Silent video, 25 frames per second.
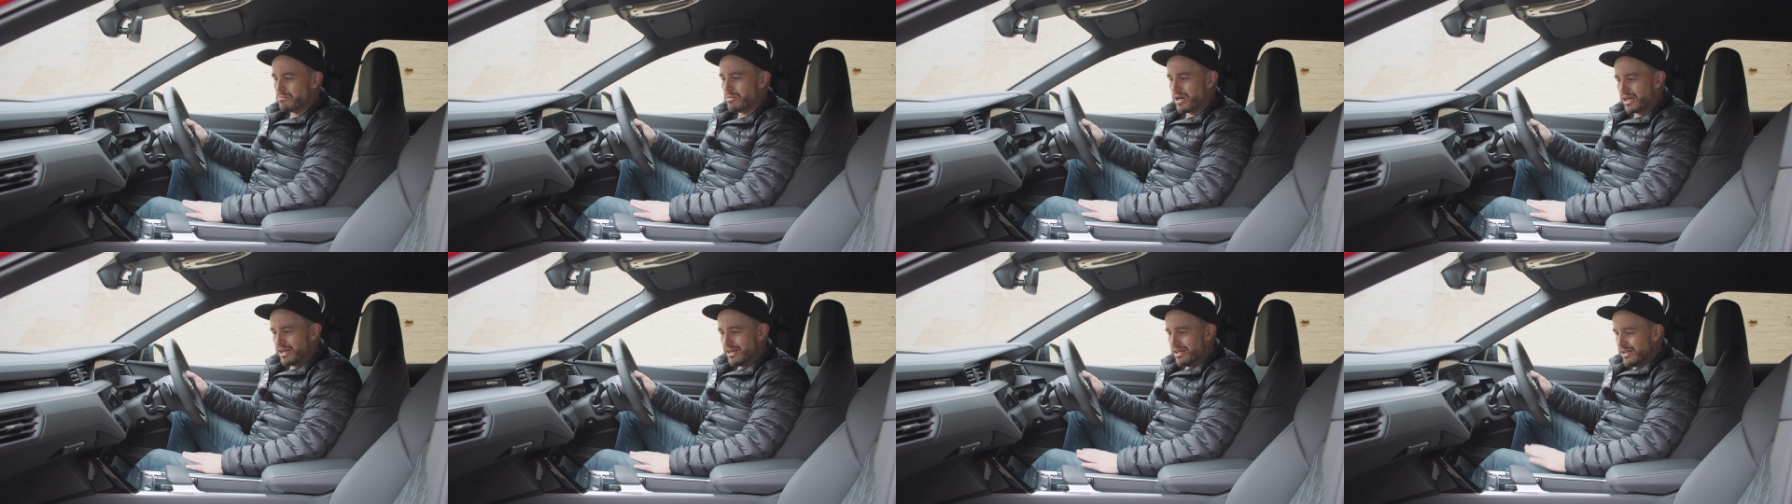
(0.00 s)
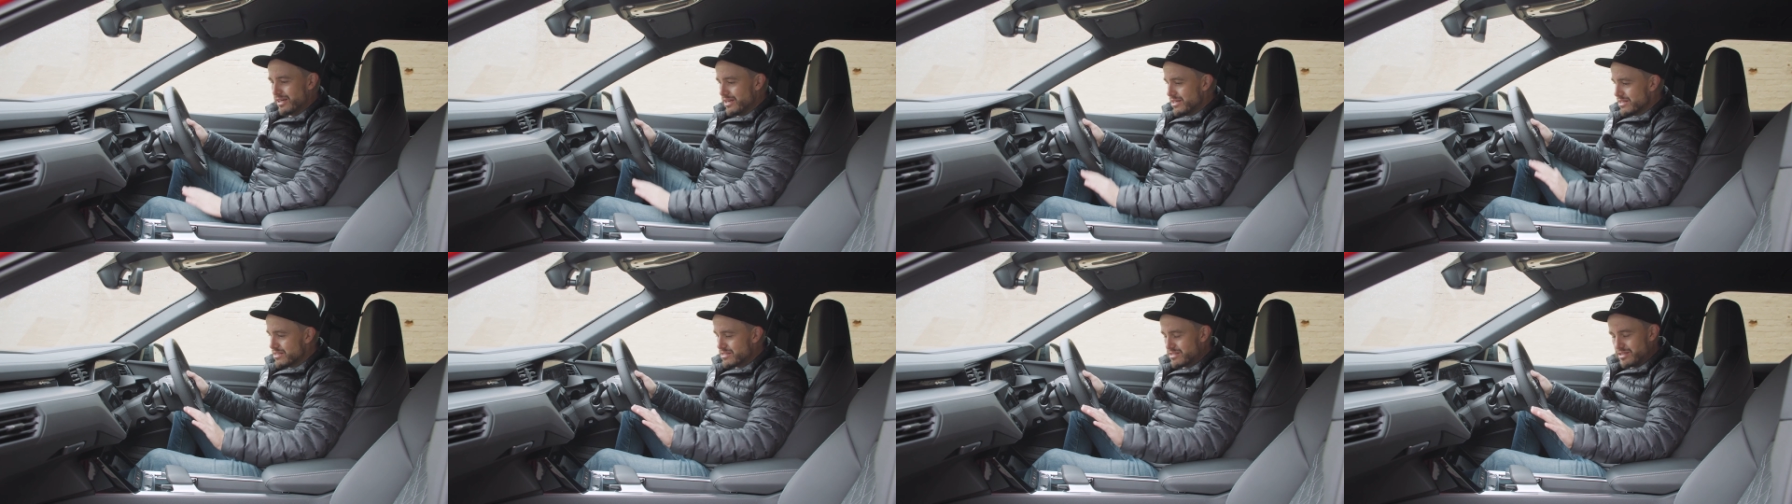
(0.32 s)
but
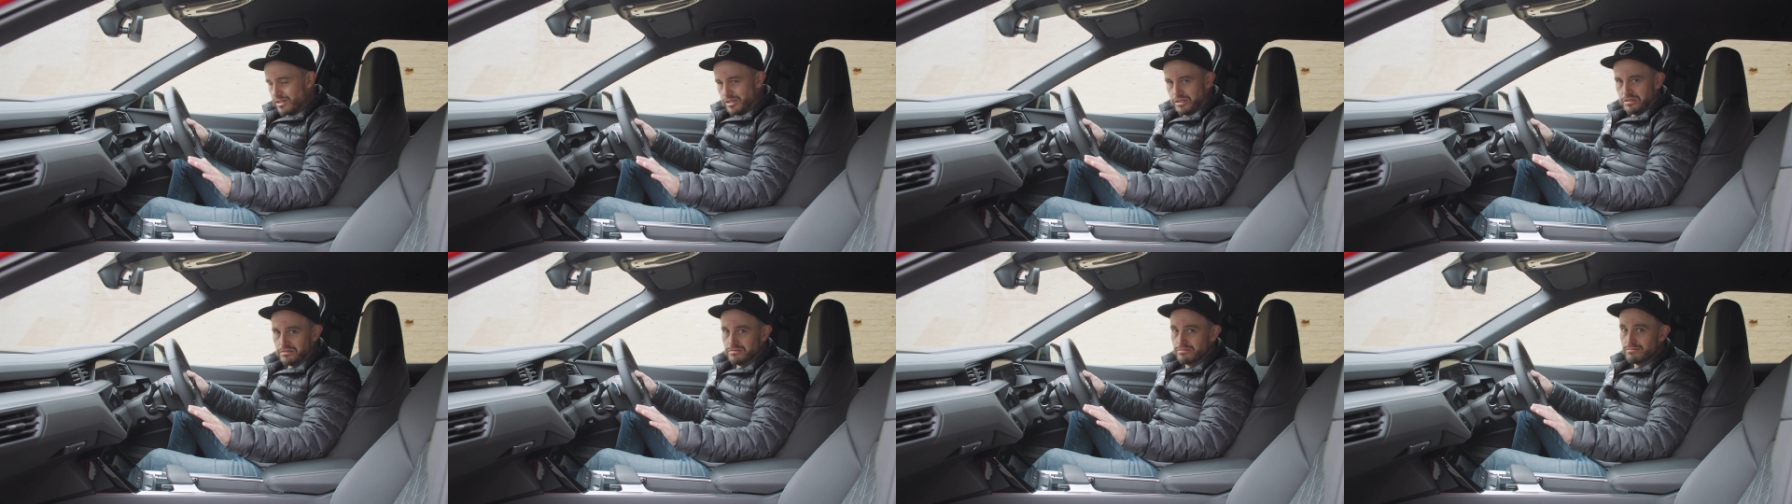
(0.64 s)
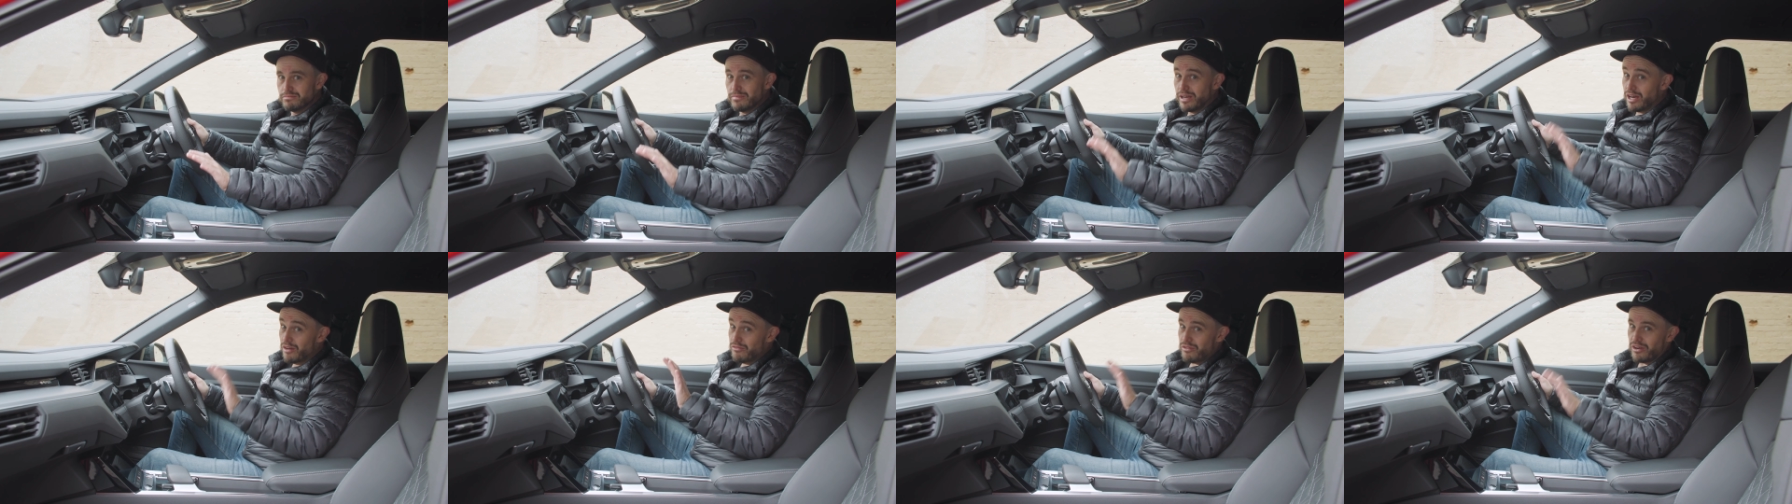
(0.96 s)
still
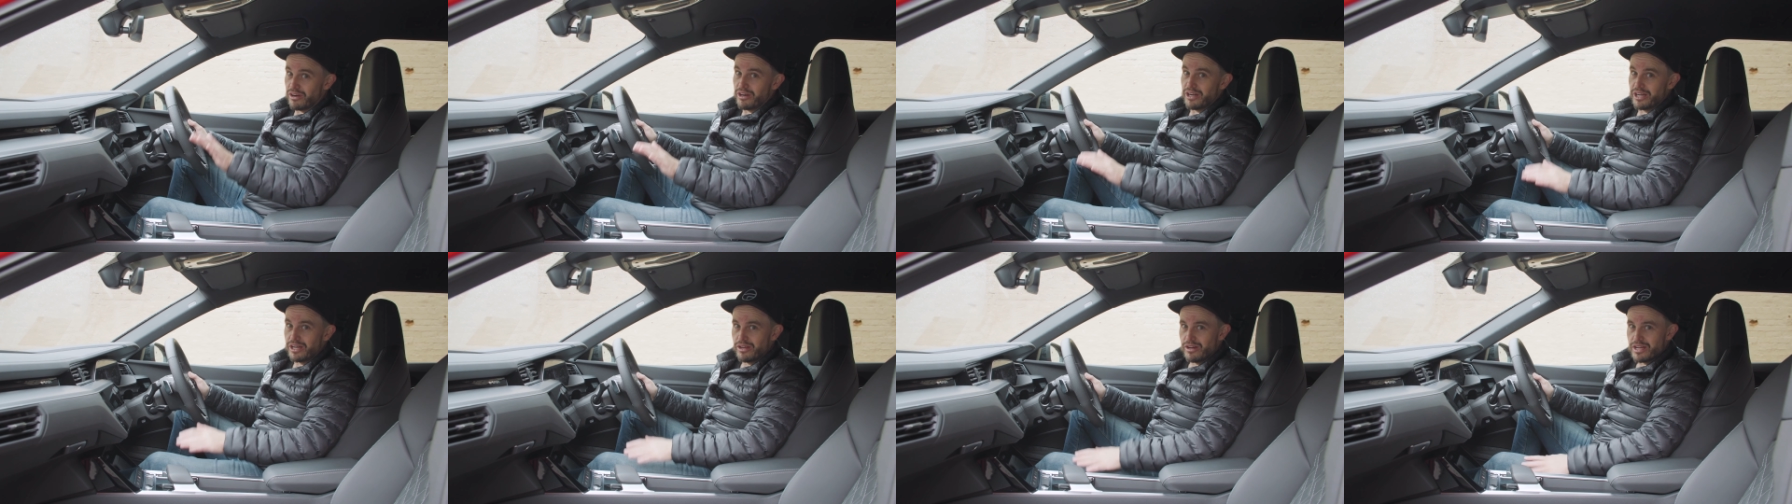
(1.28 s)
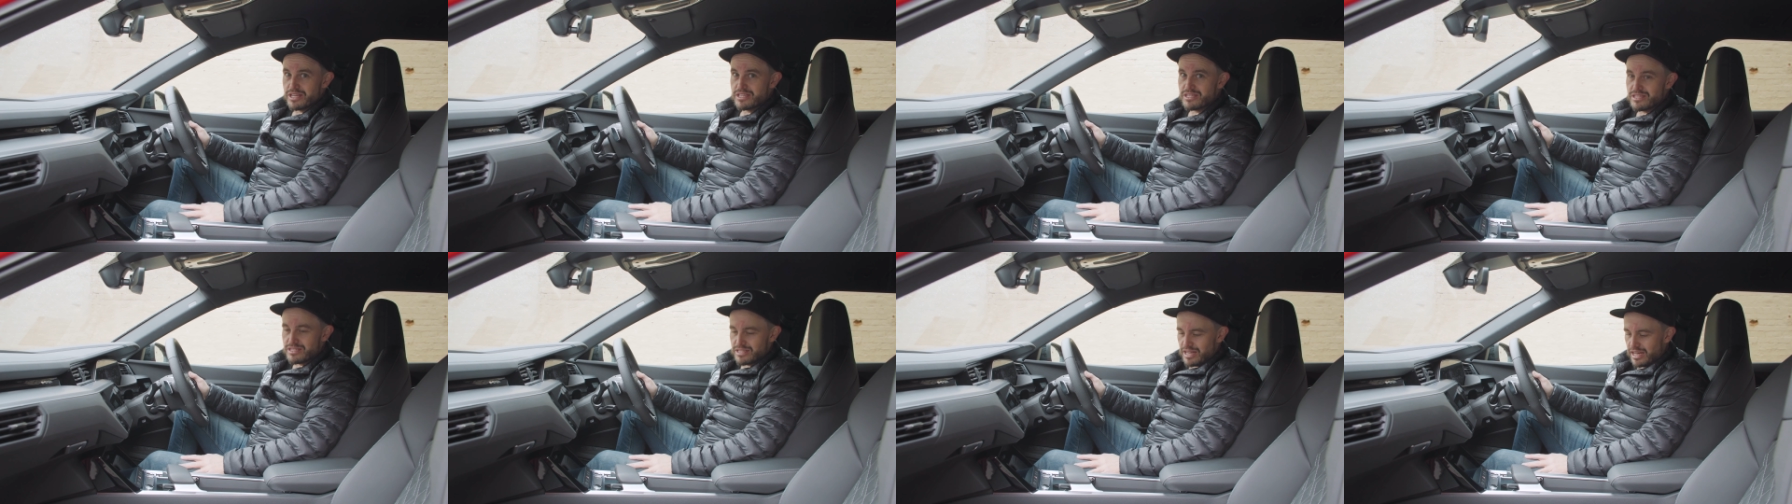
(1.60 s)
a very
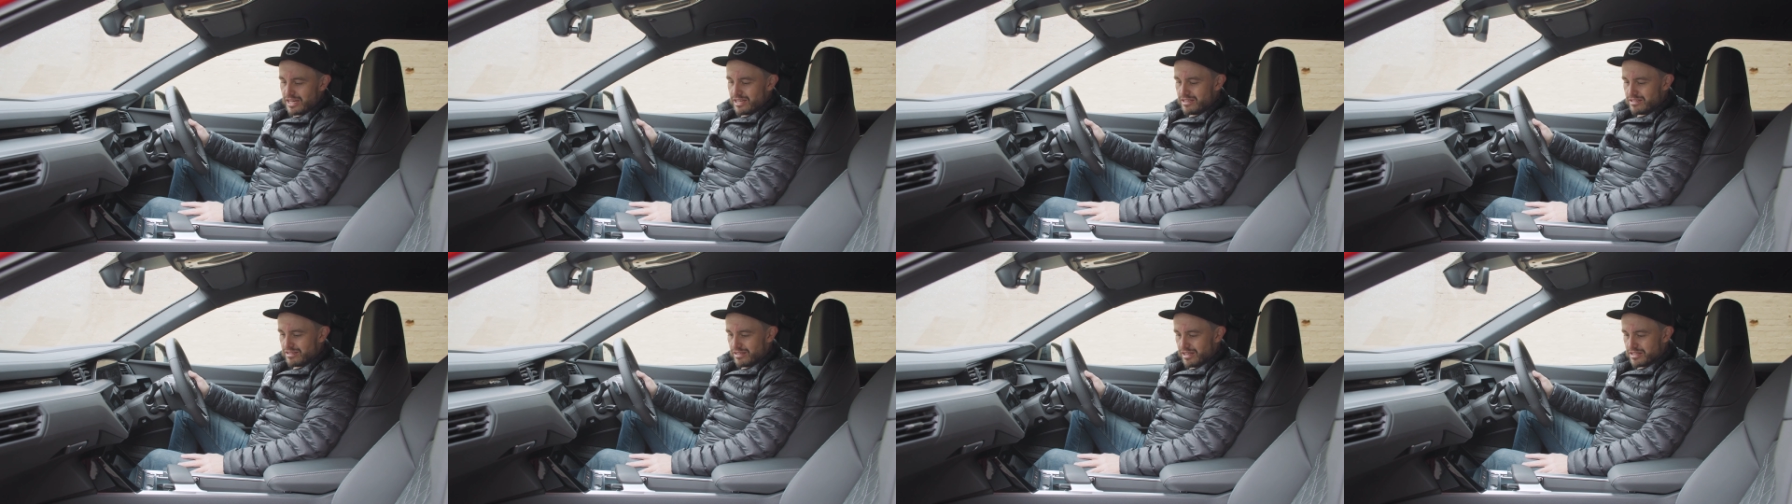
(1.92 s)
nice seat.